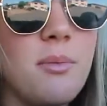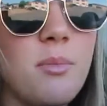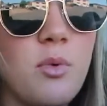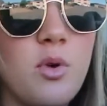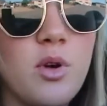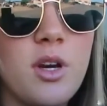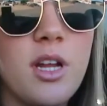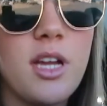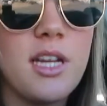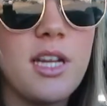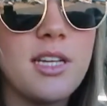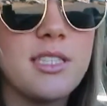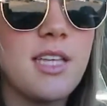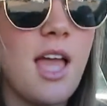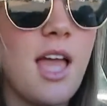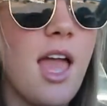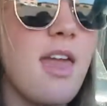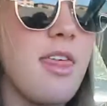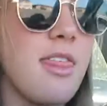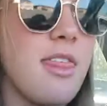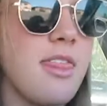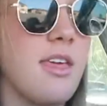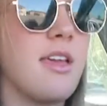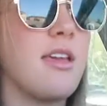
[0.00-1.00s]
mornings,
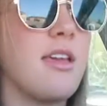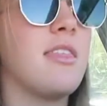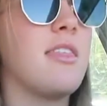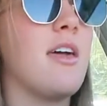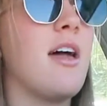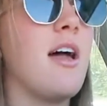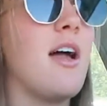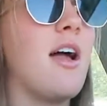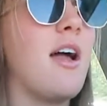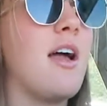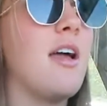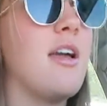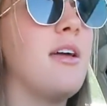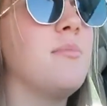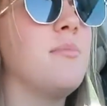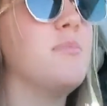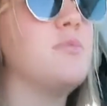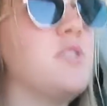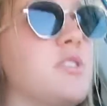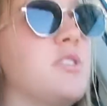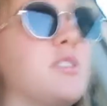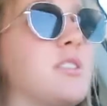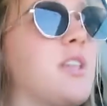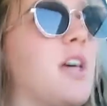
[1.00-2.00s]
I think that I am
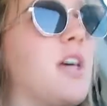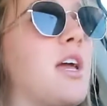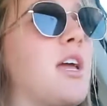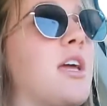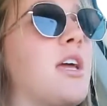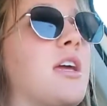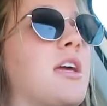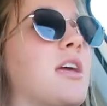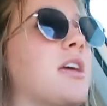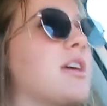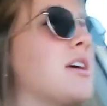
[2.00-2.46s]
just like